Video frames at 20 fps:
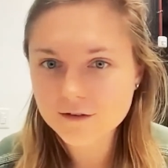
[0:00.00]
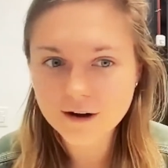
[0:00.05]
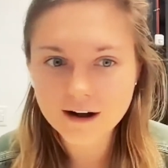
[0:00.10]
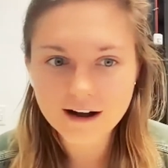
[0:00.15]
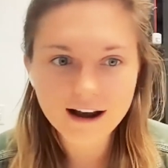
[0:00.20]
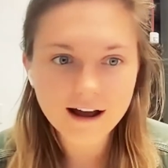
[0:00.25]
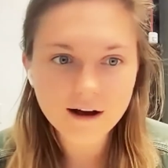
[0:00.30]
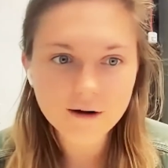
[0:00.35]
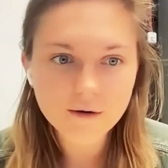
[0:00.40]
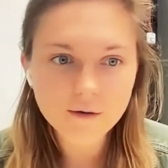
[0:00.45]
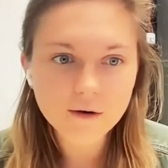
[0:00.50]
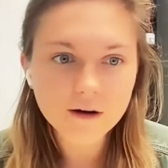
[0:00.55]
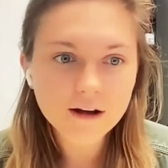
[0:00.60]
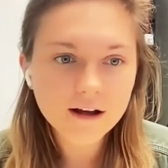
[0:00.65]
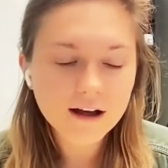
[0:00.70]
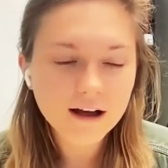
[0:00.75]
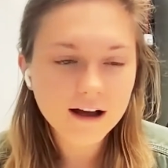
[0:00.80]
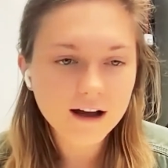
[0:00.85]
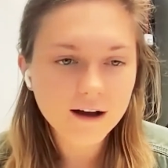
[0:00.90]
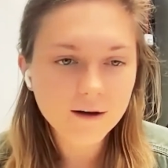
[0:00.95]
Right now,
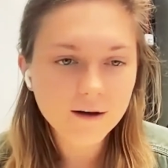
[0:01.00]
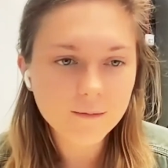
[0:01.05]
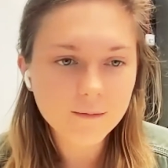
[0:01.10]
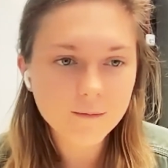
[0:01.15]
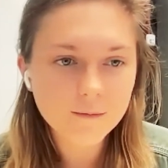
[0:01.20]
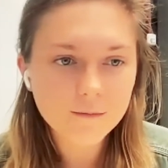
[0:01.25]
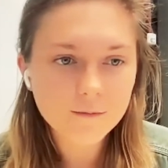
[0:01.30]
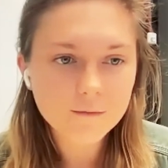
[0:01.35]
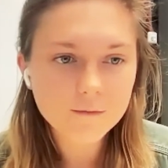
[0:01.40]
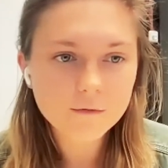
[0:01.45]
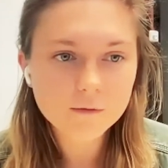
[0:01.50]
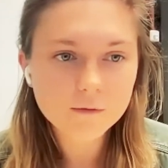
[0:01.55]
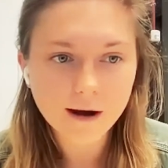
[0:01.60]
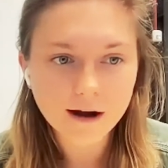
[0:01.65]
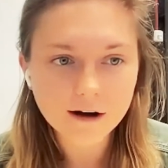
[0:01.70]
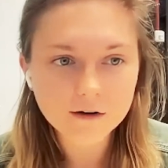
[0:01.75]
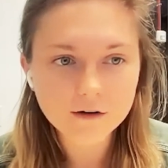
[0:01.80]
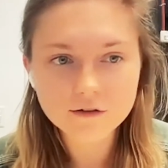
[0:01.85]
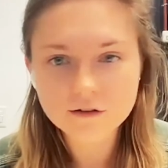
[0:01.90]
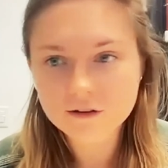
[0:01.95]

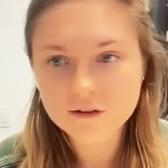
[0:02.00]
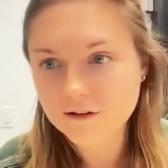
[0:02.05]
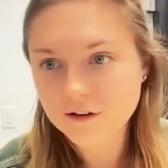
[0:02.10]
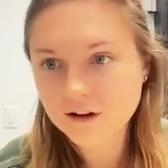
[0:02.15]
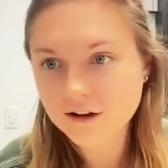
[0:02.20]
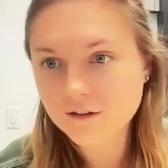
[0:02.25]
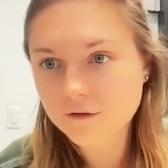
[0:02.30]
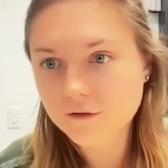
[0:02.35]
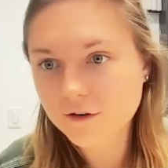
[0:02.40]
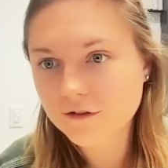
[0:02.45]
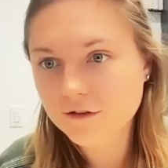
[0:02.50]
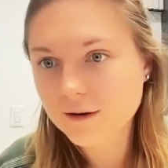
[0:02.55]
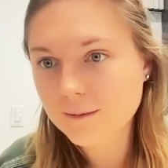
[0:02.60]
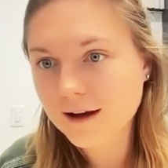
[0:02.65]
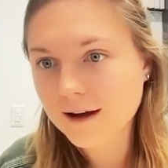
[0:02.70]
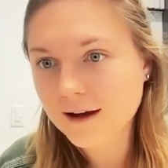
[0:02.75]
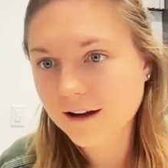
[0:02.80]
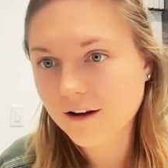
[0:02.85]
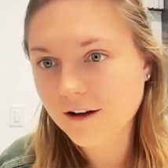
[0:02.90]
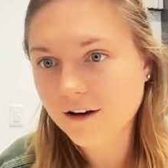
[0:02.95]
Spirals is looking for
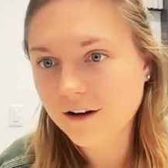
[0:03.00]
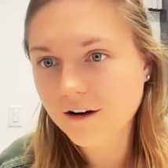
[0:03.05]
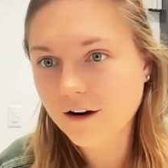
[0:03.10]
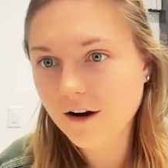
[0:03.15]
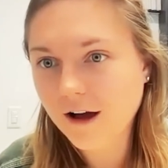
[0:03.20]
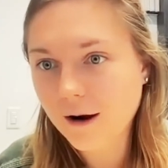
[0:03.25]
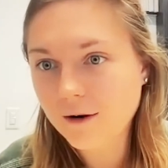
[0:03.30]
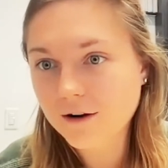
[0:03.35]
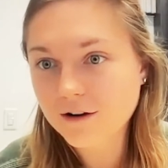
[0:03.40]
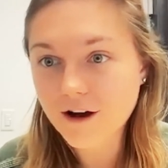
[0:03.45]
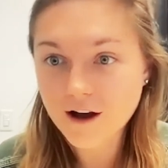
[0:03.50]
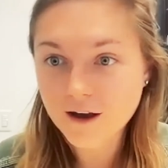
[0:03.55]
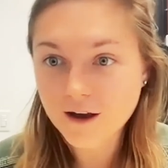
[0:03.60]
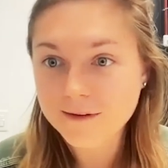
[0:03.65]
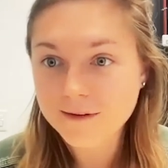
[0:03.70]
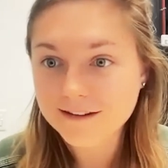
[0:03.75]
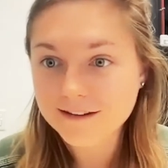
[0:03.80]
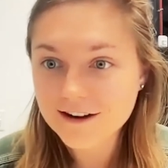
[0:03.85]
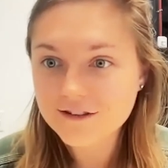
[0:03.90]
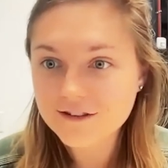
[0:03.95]
feedback on our
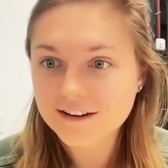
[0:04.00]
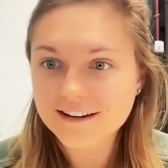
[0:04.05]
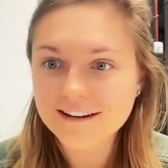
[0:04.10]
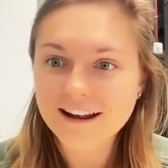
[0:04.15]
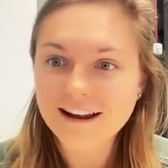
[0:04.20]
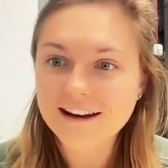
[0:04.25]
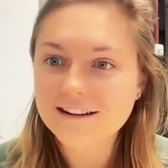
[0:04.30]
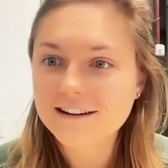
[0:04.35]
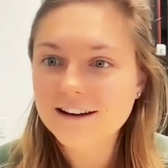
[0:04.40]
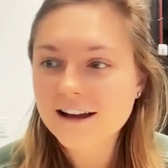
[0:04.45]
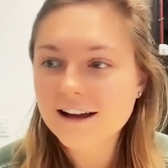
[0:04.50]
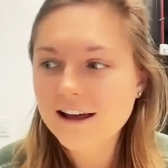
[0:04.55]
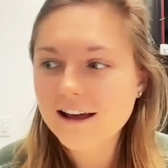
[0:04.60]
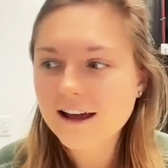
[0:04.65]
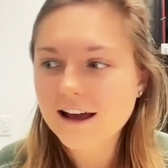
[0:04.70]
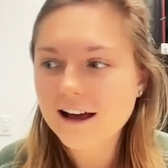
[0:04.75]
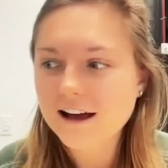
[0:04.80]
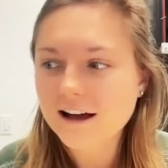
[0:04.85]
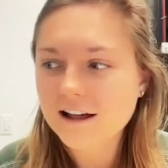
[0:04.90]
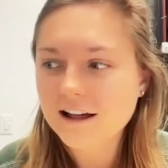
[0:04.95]
documentation.
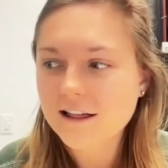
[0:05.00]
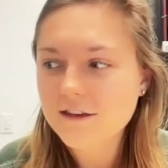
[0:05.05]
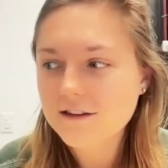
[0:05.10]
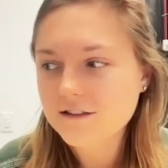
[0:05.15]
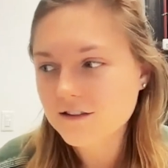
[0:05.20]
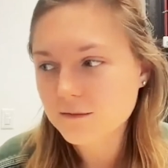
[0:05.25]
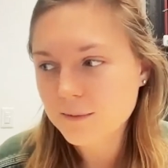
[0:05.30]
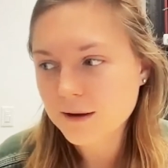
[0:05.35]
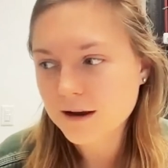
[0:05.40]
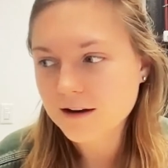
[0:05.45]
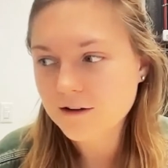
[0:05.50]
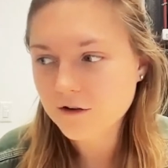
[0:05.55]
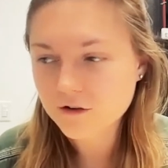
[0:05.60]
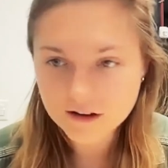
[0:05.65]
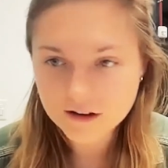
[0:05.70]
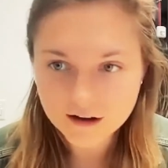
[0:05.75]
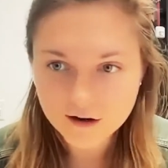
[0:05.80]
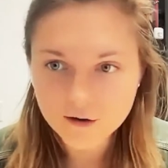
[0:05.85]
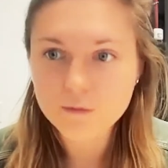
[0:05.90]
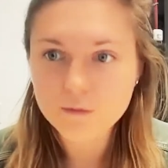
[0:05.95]
And this has been
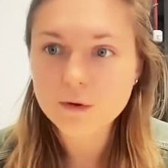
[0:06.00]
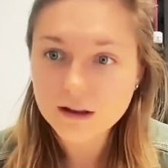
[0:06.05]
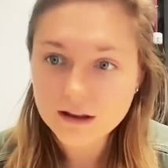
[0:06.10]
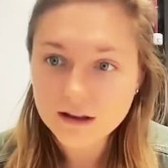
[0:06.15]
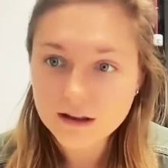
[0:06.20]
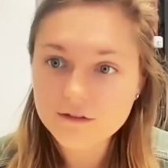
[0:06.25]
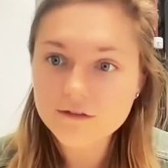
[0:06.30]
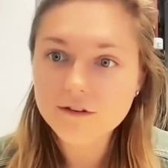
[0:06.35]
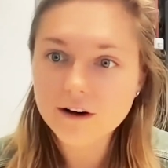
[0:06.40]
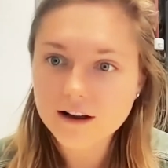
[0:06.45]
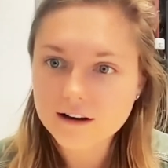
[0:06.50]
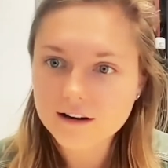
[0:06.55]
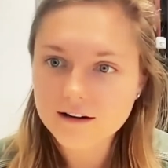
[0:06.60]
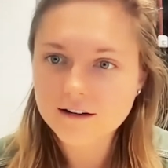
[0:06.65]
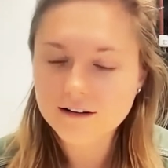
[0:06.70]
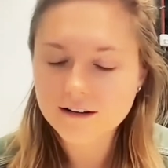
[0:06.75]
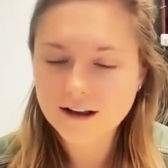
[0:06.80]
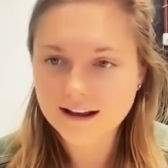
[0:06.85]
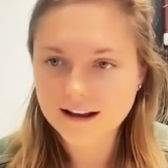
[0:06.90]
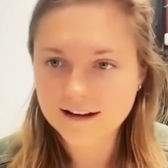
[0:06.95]
just like a really
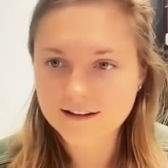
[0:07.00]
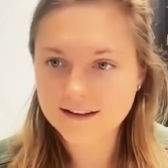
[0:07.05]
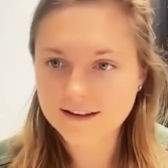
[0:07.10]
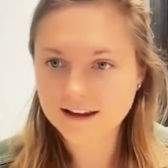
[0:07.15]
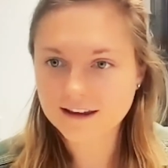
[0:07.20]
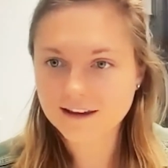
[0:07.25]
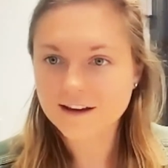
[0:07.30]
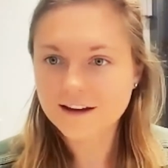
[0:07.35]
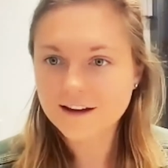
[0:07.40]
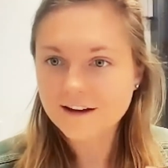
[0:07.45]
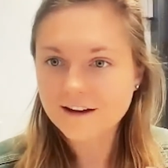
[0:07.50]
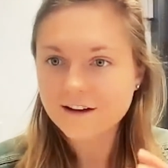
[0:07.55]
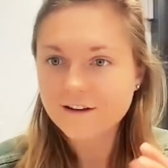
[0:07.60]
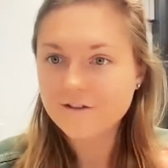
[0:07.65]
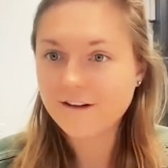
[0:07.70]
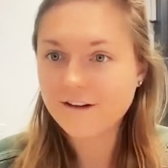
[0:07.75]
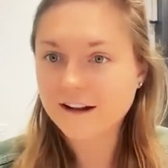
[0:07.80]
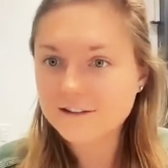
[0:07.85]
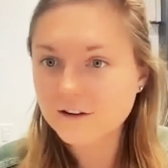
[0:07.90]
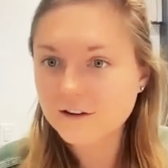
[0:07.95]
fun, I guess, like
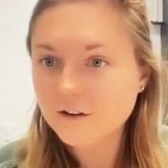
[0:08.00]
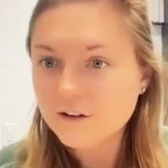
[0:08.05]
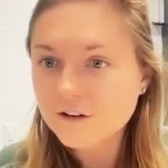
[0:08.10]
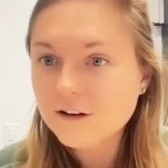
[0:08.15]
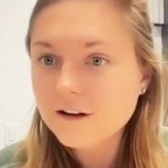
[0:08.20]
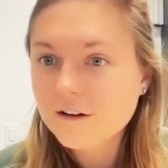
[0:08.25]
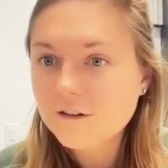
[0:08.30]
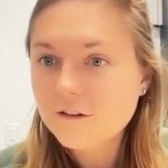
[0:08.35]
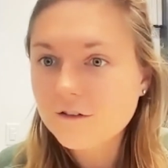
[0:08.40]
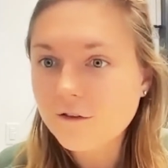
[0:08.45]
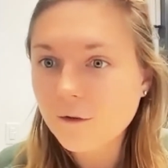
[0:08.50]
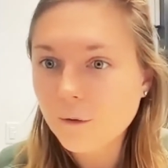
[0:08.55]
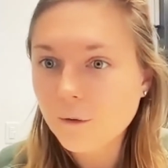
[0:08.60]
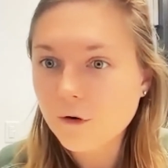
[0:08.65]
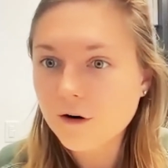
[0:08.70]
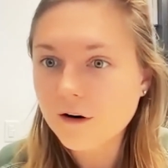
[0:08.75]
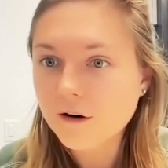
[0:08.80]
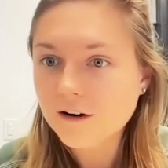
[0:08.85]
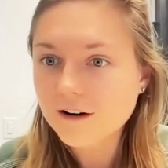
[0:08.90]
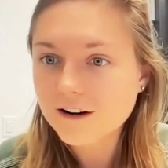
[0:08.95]
vessel
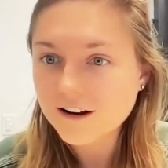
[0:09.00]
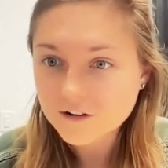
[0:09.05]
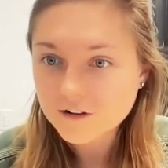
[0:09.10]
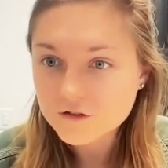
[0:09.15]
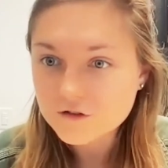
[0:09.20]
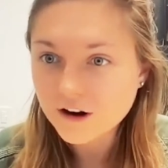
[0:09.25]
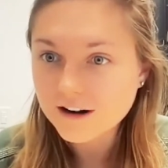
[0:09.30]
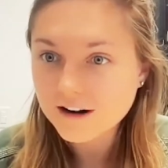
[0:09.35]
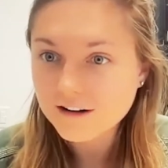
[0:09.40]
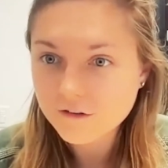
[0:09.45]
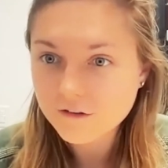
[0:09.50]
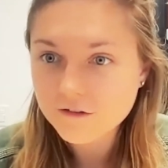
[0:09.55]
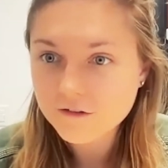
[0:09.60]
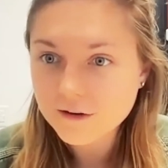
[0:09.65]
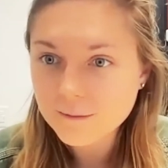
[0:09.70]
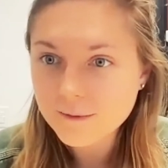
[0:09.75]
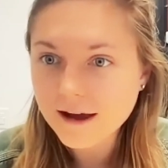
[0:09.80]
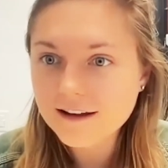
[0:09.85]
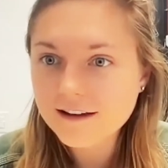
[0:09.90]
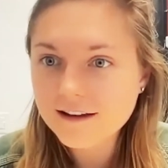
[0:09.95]
for constructive
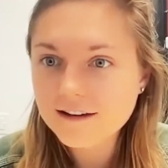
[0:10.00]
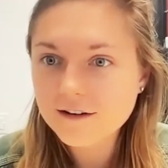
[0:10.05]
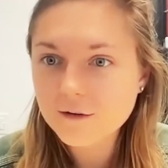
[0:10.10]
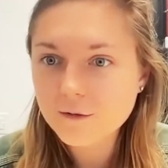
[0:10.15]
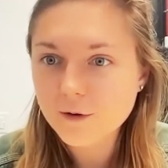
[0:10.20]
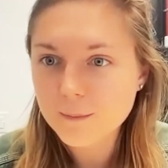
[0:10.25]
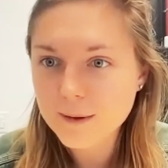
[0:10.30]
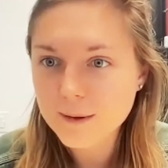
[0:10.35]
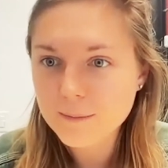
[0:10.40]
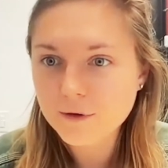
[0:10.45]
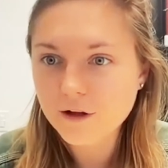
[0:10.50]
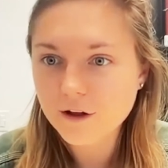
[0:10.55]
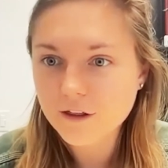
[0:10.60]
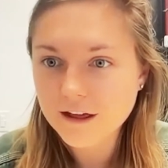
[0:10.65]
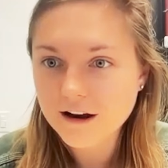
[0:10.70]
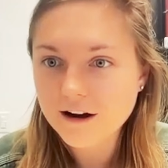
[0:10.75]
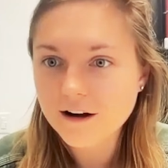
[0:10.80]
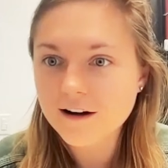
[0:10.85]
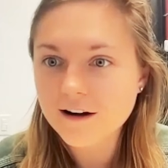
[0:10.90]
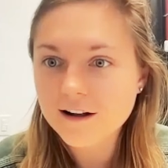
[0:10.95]
feedback where people are
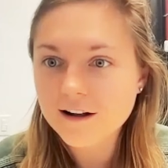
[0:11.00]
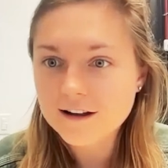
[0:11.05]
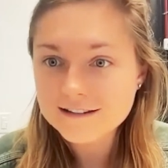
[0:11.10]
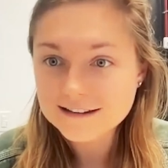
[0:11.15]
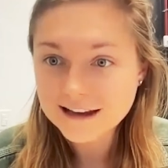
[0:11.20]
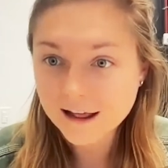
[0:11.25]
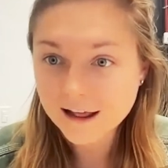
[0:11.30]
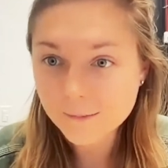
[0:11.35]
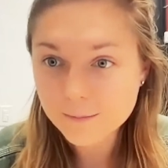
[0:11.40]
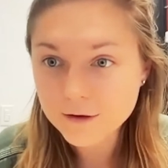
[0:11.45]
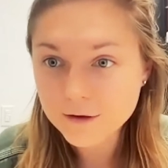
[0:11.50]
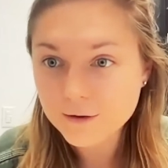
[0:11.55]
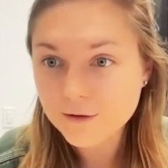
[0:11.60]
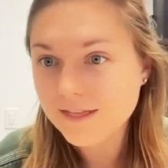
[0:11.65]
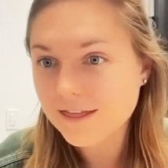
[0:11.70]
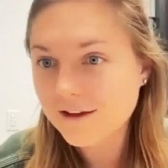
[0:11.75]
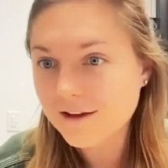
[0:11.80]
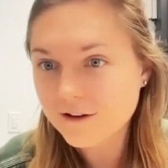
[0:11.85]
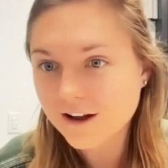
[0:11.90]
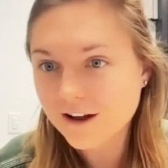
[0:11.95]
there to help you
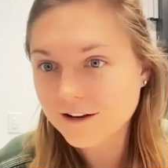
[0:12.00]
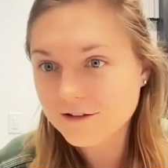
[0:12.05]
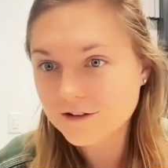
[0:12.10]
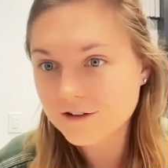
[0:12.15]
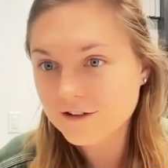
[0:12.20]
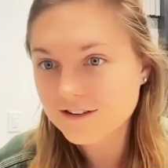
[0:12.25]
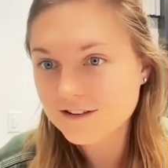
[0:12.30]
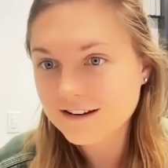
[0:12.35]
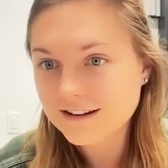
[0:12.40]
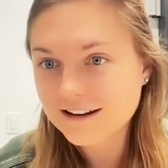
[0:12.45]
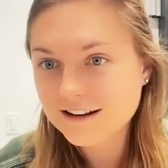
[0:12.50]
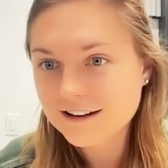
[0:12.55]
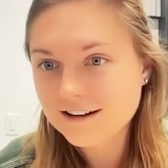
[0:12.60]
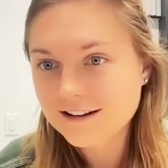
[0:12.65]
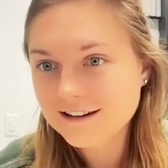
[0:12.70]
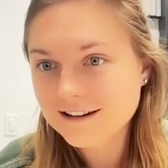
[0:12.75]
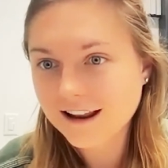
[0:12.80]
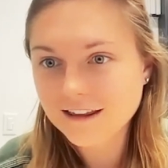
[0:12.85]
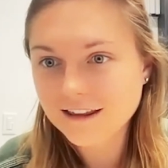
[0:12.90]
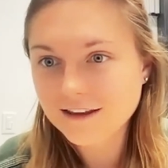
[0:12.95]
and they're not just
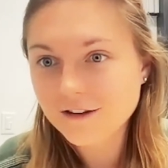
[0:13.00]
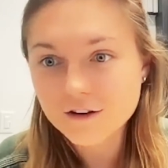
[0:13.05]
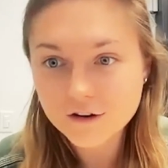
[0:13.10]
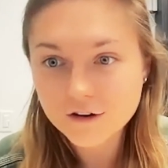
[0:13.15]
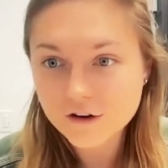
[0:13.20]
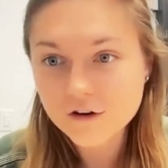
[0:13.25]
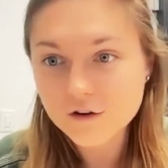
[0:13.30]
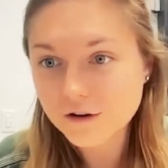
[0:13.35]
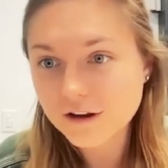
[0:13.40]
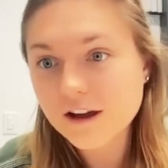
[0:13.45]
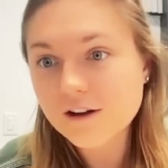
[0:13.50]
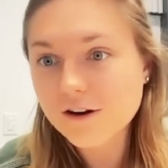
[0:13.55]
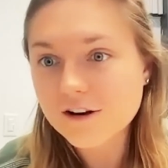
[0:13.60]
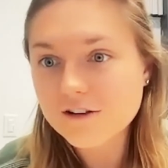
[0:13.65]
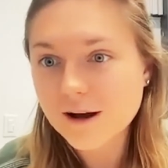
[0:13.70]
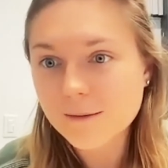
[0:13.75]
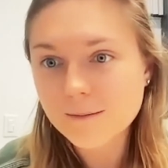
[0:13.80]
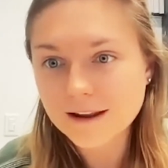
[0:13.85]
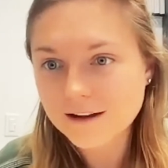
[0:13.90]
telling you you're doing a great job.